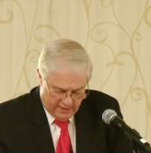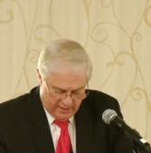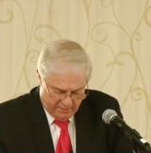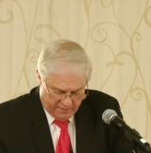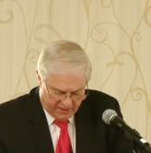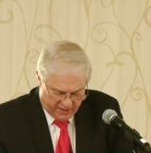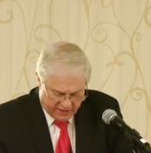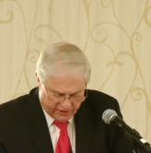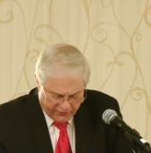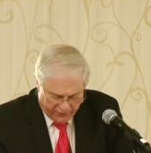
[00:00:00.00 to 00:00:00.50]

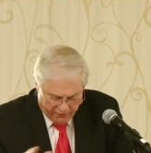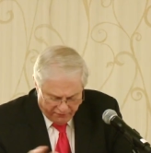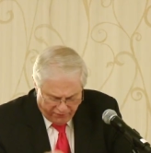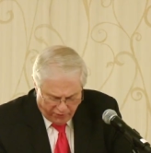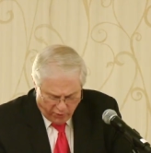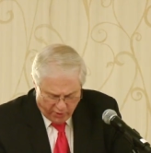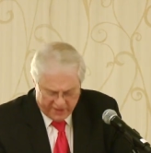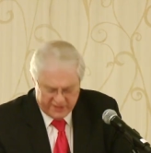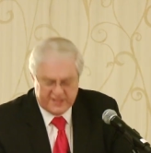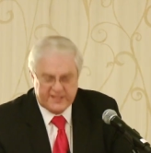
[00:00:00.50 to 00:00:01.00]
Because from
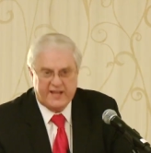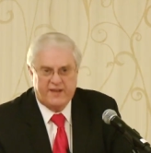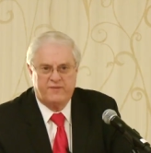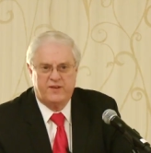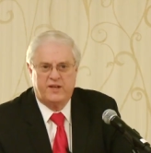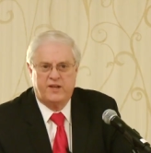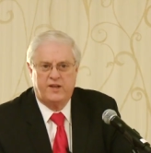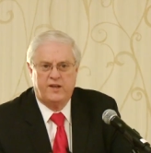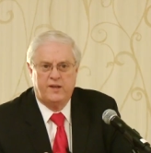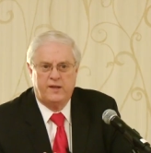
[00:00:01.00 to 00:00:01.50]

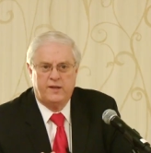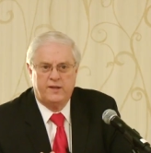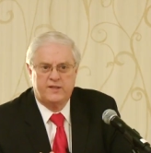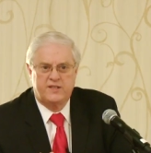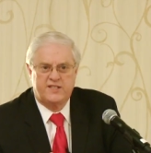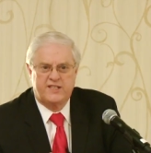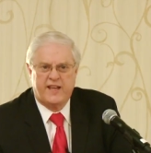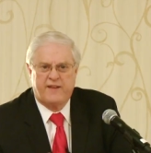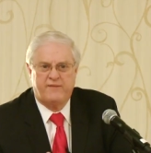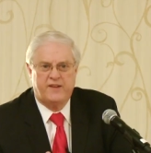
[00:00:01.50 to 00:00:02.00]
47 to
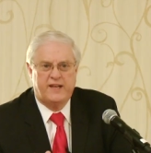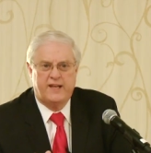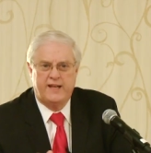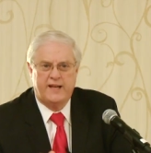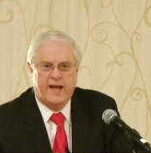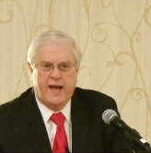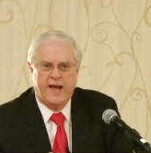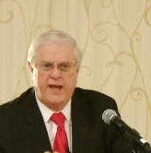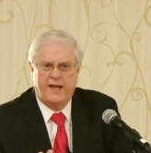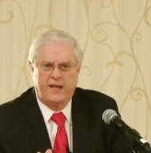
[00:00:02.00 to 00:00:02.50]

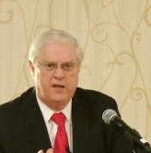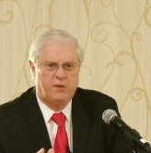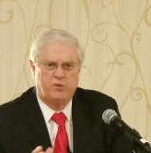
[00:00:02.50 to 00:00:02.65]
79,